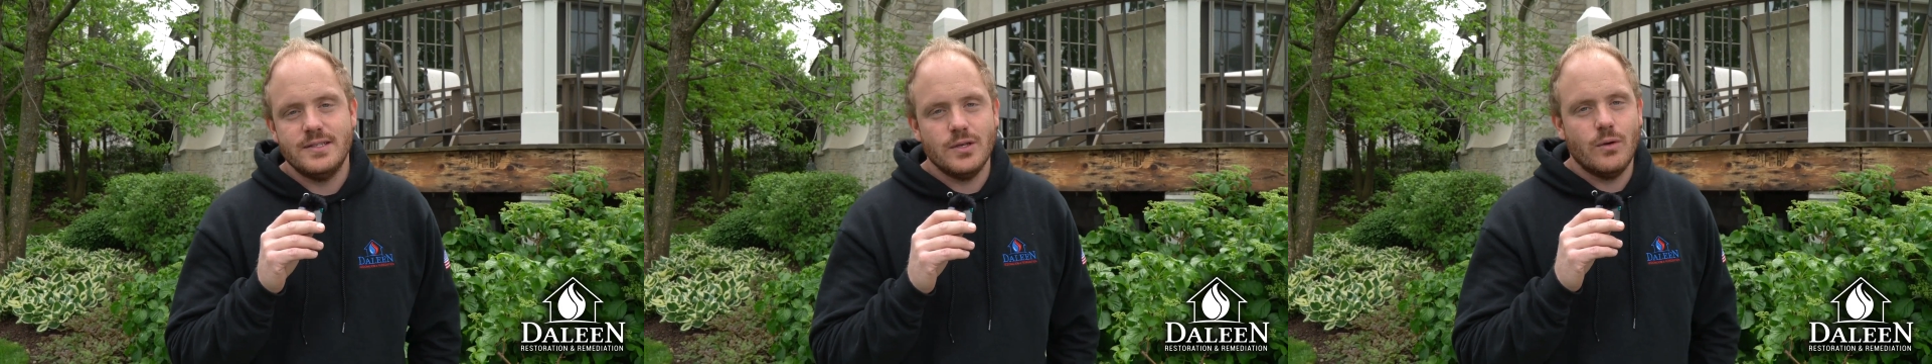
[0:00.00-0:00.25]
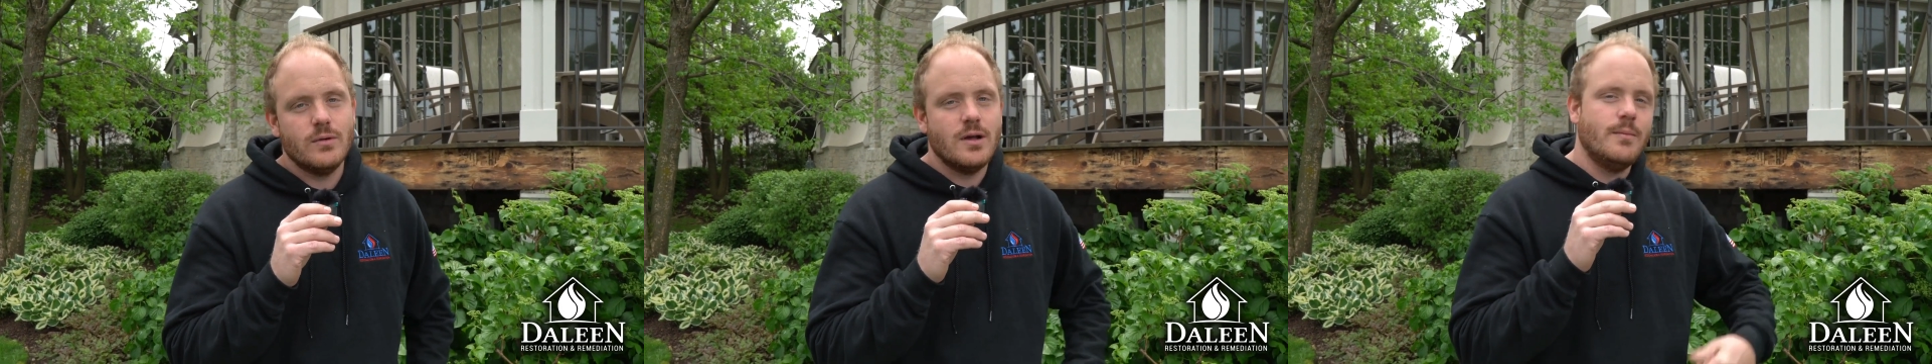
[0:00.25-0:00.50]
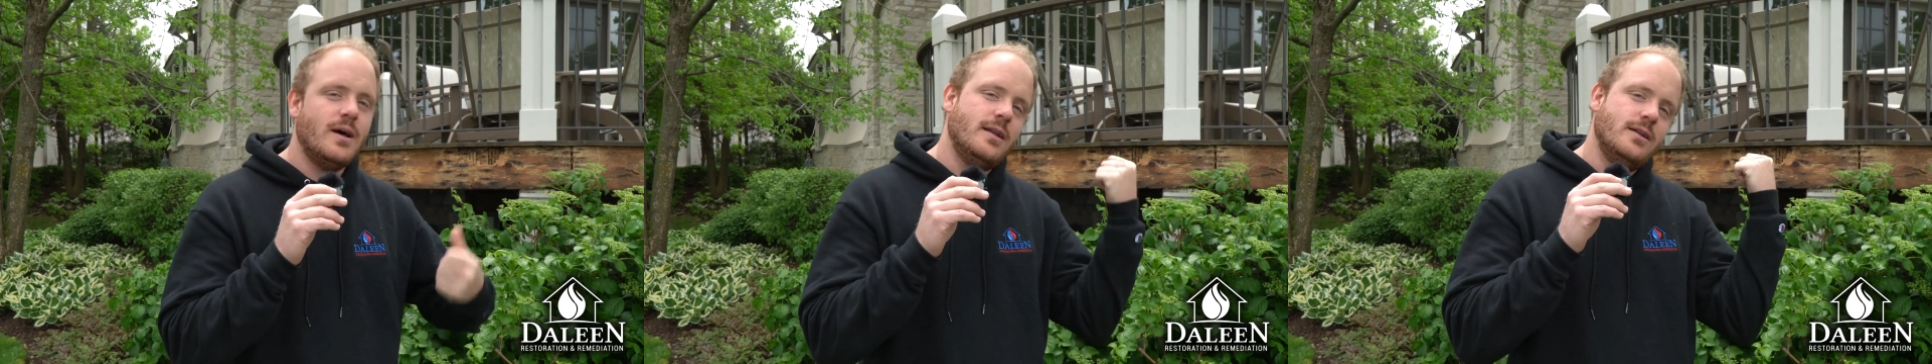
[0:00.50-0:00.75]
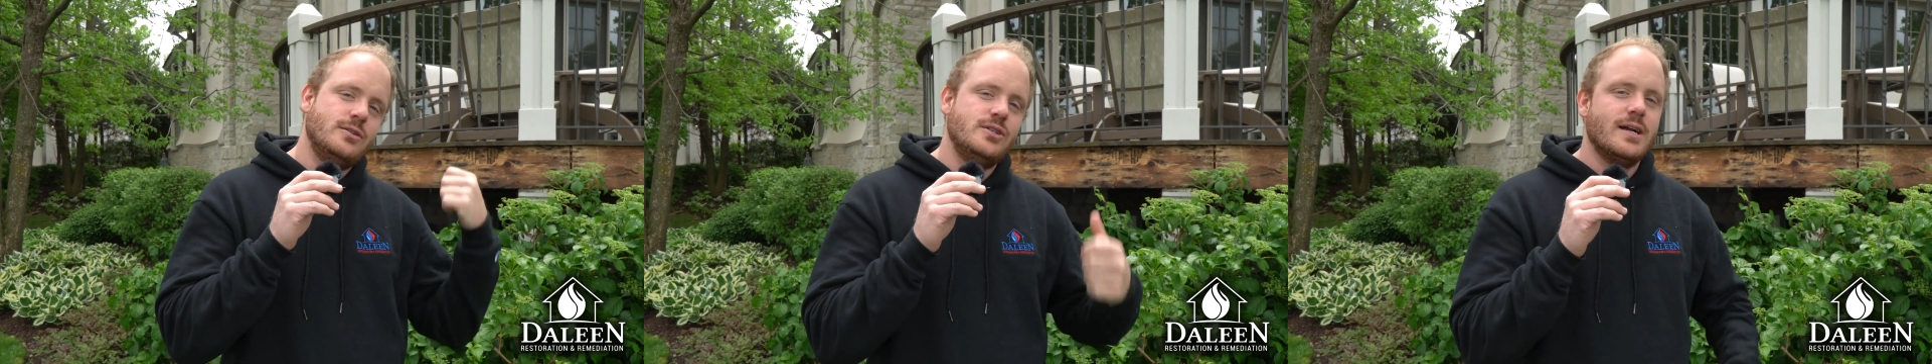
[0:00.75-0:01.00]
So come
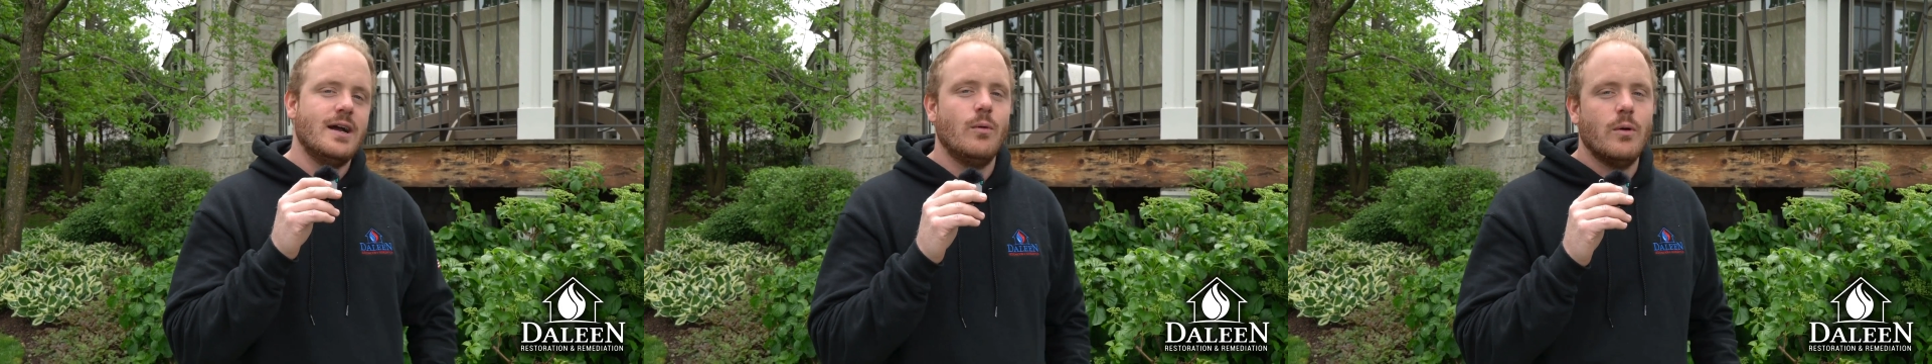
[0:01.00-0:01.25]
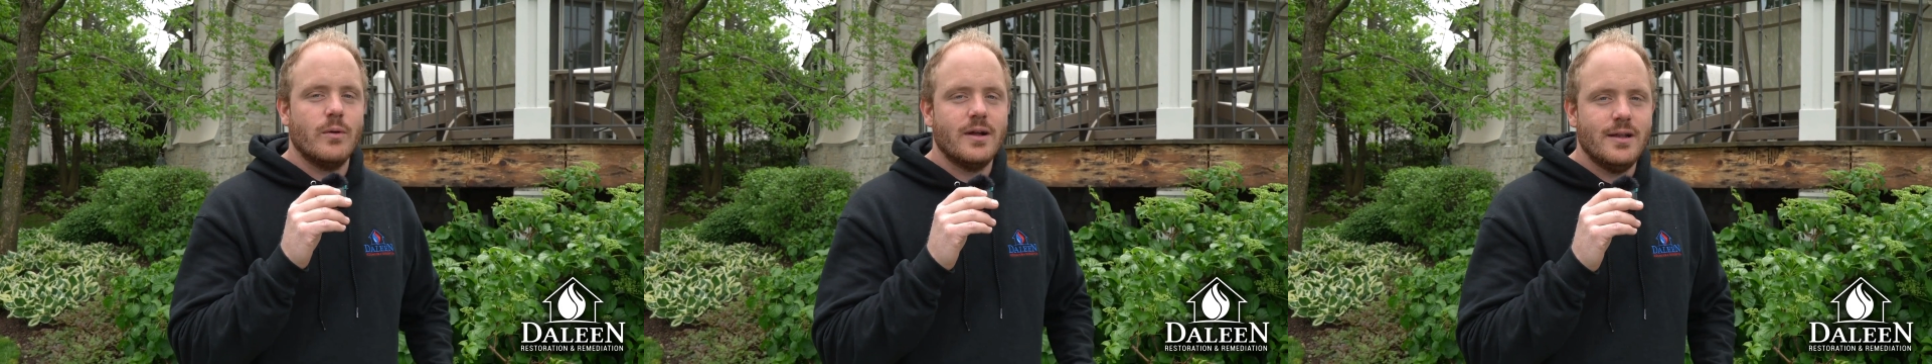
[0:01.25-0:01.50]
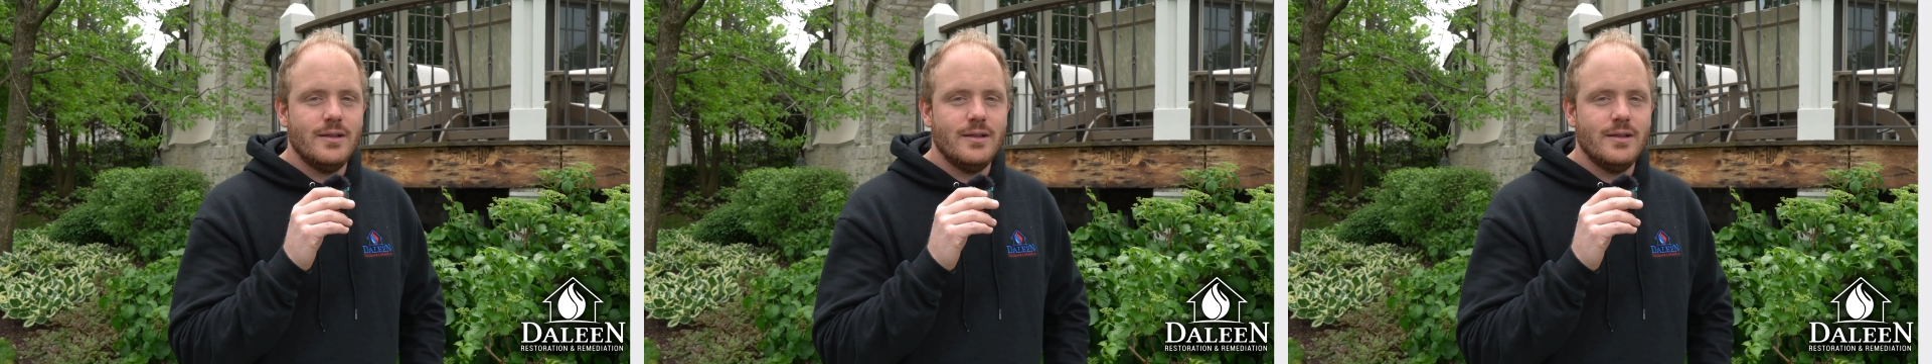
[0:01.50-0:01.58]
on and check out what we're going to